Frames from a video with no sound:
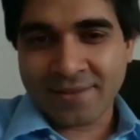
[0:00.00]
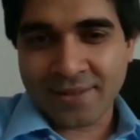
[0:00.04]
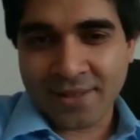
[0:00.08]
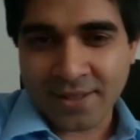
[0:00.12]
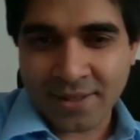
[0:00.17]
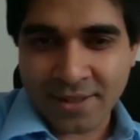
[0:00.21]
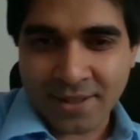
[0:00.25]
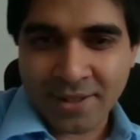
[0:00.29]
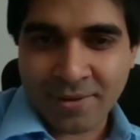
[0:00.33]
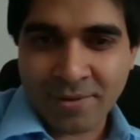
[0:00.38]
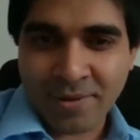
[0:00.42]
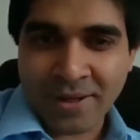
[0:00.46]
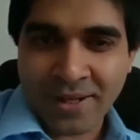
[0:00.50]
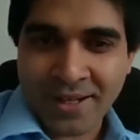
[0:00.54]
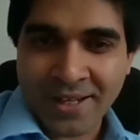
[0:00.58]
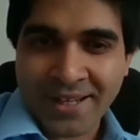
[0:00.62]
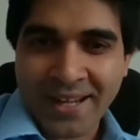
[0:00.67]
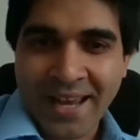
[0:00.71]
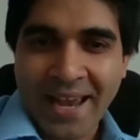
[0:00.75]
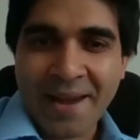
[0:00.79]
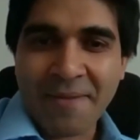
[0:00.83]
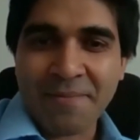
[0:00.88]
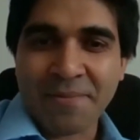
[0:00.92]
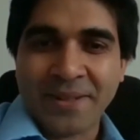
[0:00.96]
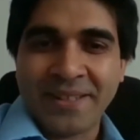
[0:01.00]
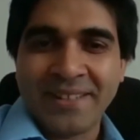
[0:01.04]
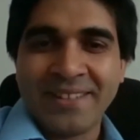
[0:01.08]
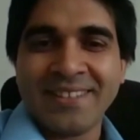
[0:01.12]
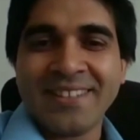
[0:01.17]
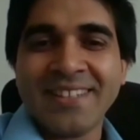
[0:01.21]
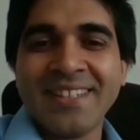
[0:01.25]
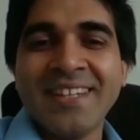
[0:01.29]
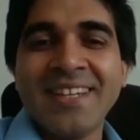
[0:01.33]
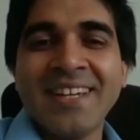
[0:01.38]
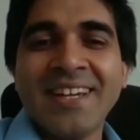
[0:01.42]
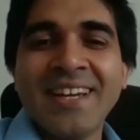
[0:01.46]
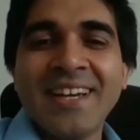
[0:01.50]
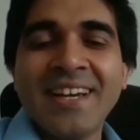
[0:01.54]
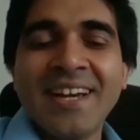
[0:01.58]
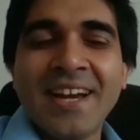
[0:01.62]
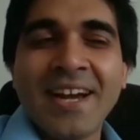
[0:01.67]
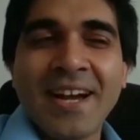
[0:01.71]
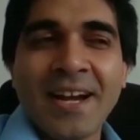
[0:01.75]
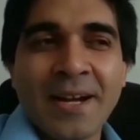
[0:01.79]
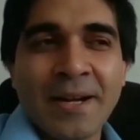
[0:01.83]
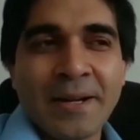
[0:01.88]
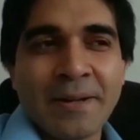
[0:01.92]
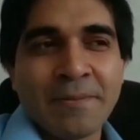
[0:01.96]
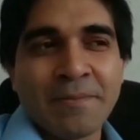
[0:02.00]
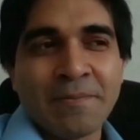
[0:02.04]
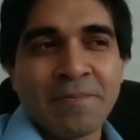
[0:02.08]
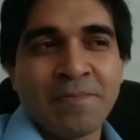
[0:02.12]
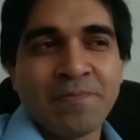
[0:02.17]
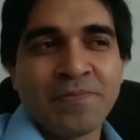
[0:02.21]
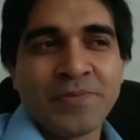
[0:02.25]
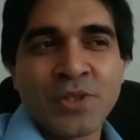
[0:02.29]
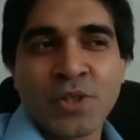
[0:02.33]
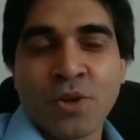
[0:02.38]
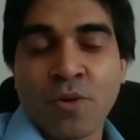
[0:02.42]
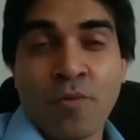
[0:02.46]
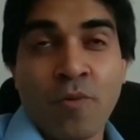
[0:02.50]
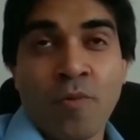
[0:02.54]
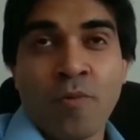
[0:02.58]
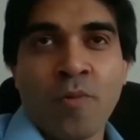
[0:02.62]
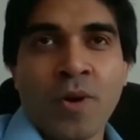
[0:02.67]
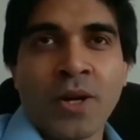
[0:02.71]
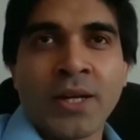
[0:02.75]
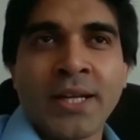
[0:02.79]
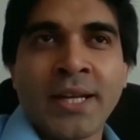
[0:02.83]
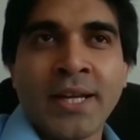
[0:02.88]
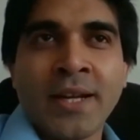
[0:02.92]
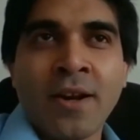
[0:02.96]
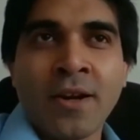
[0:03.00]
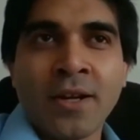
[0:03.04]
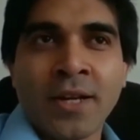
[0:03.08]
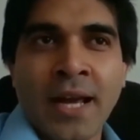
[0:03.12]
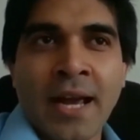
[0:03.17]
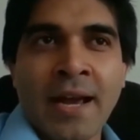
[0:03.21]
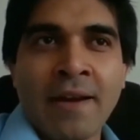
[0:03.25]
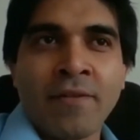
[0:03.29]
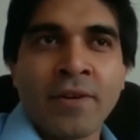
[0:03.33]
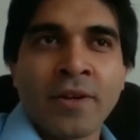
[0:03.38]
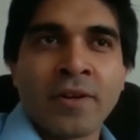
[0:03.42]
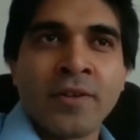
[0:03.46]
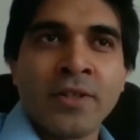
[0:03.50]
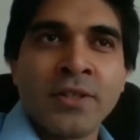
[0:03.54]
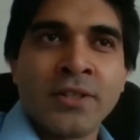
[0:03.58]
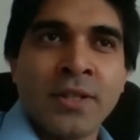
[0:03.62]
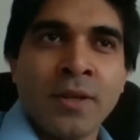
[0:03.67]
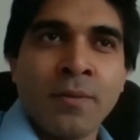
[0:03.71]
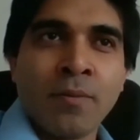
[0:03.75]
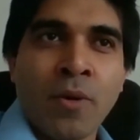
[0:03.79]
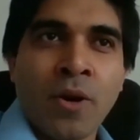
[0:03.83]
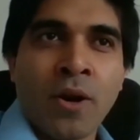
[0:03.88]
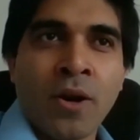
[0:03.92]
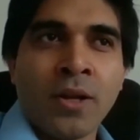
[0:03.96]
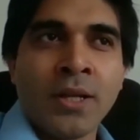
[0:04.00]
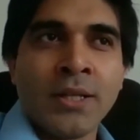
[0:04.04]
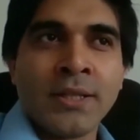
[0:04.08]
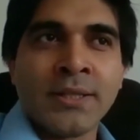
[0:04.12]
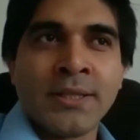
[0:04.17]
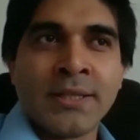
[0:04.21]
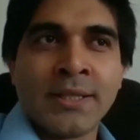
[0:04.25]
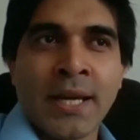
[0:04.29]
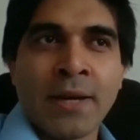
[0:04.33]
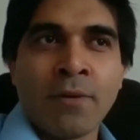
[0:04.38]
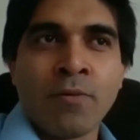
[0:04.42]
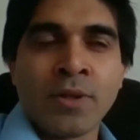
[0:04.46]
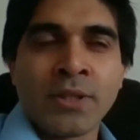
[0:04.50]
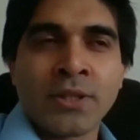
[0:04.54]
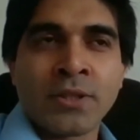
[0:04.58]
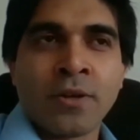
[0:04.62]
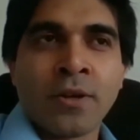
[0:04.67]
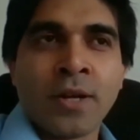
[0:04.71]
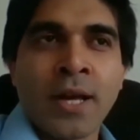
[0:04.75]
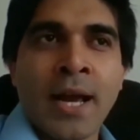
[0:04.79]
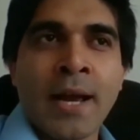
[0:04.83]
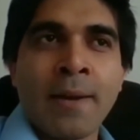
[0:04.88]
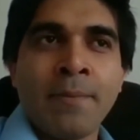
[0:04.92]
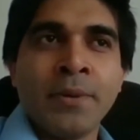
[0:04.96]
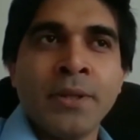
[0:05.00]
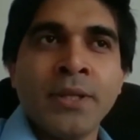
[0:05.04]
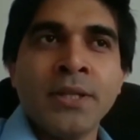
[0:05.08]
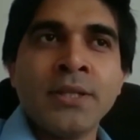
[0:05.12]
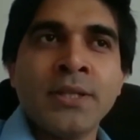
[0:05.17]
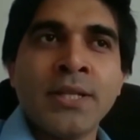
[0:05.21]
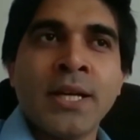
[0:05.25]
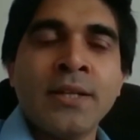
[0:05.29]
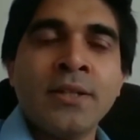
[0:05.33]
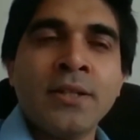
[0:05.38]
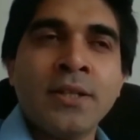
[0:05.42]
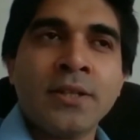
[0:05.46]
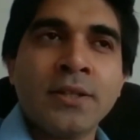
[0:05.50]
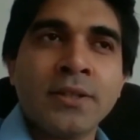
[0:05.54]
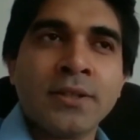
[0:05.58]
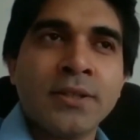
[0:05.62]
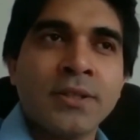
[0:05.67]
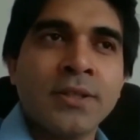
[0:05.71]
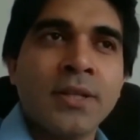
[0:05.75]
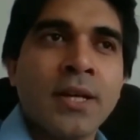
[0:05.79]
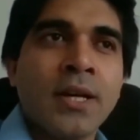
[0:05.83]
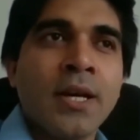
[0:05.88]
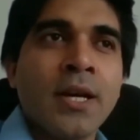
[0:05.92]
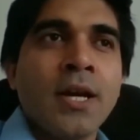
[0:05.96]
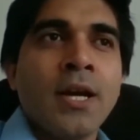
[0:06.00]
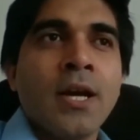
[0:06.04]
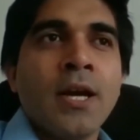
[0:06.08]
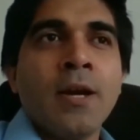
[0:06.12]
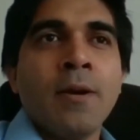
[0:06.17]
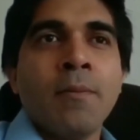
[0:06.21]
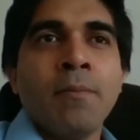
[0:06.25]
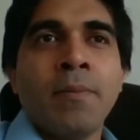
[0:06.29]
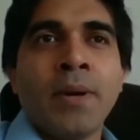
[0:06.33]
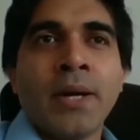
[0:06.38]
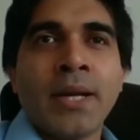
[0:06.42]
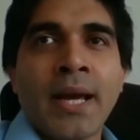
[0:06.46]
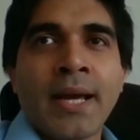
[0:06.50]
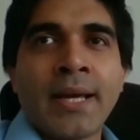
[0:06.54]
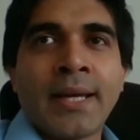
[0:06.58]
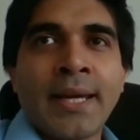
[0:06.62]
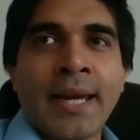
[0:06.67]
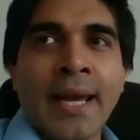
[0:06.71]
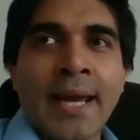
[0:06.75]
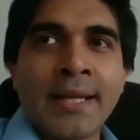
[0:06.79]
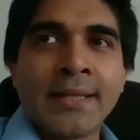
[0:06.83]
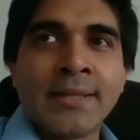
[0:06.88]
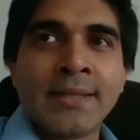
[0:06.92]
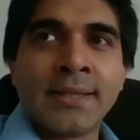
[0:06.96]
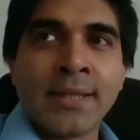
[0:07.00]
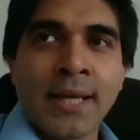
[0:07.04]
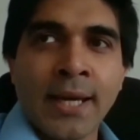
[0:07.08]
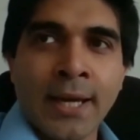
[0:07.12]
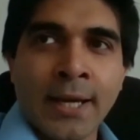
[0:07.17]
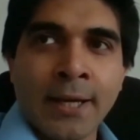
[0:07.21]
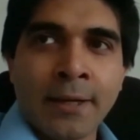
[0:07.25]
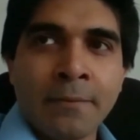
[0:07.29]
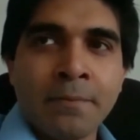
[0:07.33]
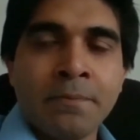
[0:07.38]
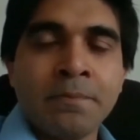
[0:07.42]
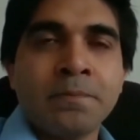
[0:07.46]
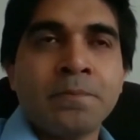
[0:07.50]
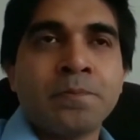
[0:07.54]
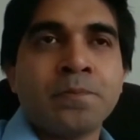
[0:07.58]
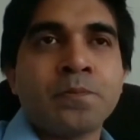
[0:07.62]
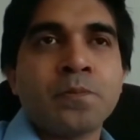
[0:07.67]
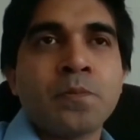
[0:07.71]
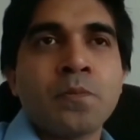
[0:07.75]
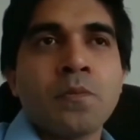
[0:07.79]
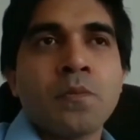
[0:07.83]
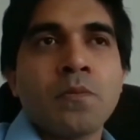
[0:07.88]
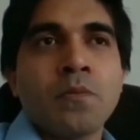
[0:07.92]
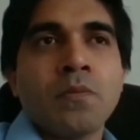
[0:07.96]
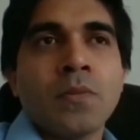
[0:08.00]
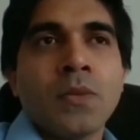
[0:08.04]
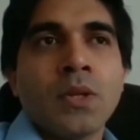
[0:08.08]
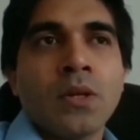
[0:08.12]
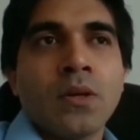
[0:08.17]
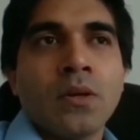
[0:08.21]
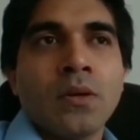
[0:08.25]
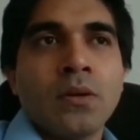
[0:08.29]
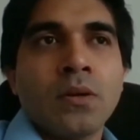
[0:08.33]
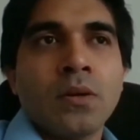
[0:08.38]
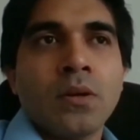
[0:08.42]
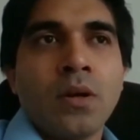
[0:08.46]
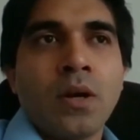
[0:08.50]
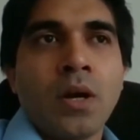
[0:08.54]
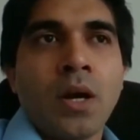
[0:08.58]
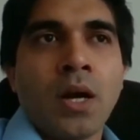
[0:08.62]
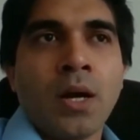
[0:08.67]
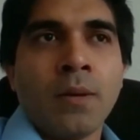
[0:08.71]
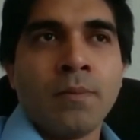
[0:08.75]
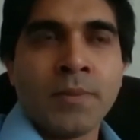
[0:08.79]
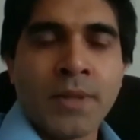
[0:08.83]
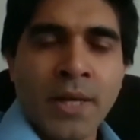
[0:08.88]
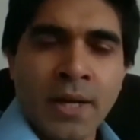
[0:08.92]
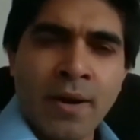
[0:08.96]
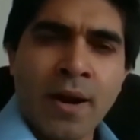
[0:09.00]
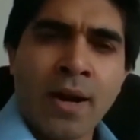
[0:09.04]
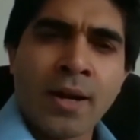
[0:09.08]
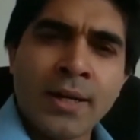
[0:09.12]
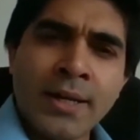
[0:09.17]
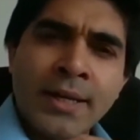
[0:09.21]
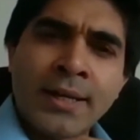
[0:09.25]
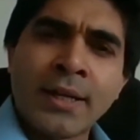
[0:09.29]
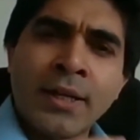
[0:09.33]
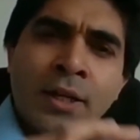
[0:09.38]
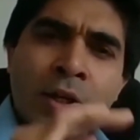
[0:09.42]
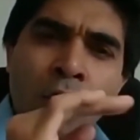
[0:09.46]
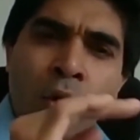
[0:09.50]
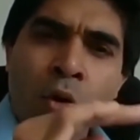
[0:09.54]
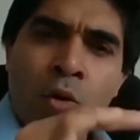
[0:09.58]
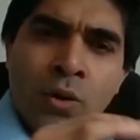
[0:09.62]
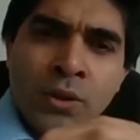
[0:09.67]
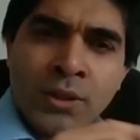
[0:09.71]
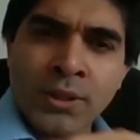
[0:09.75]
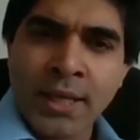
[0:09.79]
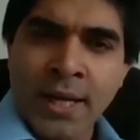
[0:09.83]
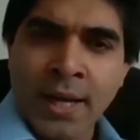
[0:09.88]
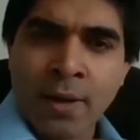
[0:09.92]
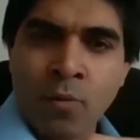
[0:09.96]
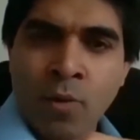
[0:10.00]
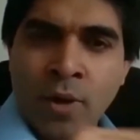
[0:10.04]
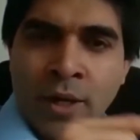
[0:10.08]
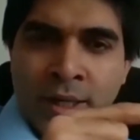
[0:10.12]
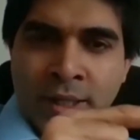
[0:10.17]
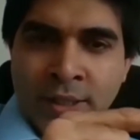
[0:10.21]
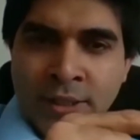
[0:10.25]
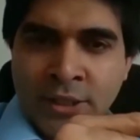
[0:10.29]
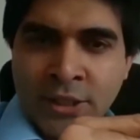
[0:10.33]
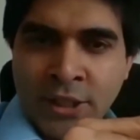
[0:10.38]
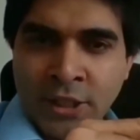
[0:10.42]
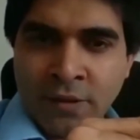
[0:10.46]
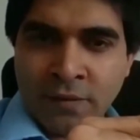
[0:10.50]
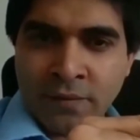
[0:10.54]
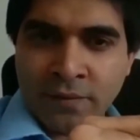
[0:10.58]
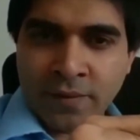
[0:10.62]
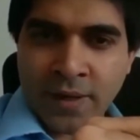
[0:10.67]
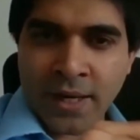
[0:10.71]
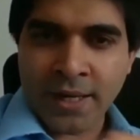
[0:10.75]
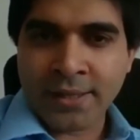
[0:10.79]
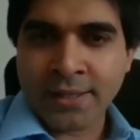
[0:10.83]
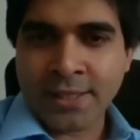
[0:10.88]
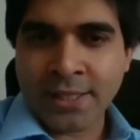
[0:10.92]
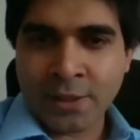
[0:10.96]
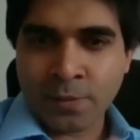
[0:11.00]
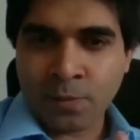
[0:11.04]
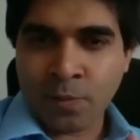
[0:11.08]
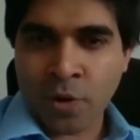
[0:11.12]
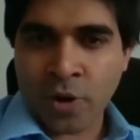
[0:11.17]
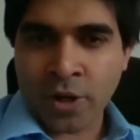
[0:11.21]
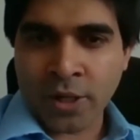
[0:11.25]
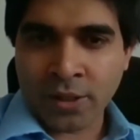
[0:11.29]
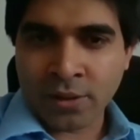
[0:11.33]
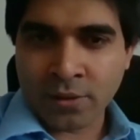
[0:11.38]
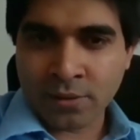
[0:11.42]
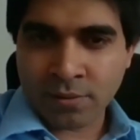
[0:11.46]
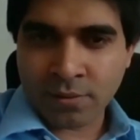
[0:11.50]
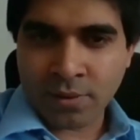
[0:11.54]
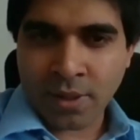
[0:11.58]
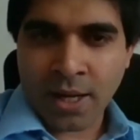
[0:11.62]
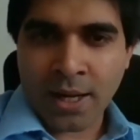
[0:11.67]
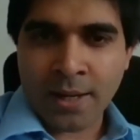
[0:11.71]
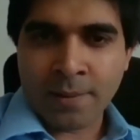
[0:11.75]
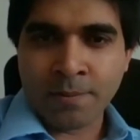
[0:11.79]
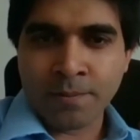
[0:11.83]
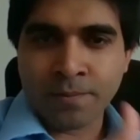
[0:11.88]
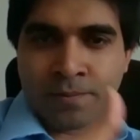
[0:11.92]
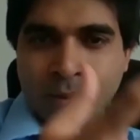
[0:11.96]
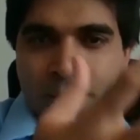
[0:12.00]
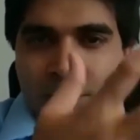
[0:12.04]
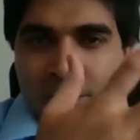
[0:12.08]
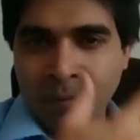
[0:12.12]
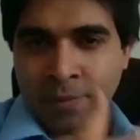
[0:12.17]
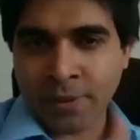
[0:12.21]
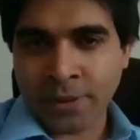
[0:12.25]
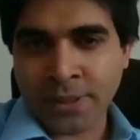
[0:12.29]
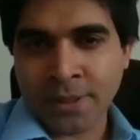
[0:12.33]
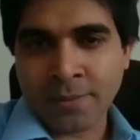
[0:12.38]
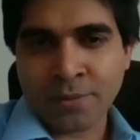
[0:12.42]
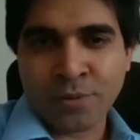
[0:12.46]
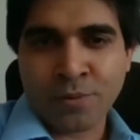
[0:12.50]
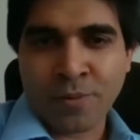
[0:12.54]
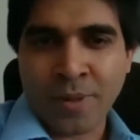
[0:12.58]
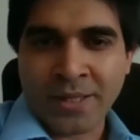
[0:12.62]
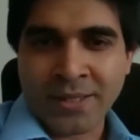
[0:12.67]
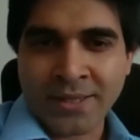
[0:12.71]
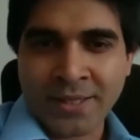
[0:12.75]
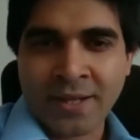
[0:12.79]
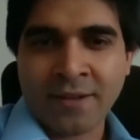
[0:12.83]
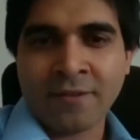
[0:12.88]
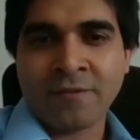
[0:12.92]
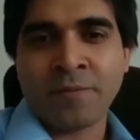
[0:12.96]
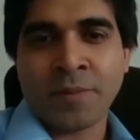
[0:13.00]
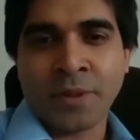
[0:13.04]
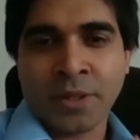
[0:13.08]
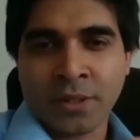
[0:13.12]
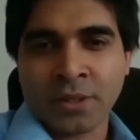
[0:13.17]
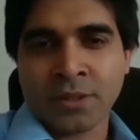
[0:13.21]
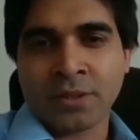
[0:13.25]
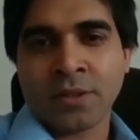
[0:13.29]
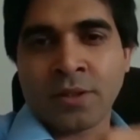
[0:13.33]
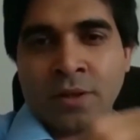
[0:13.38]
it happened. So one cannot have a crystal ball and say what's going to happen in 10 years. But I can say there are little goals that I want to achieve. At this point, I'm keeping them to myself because,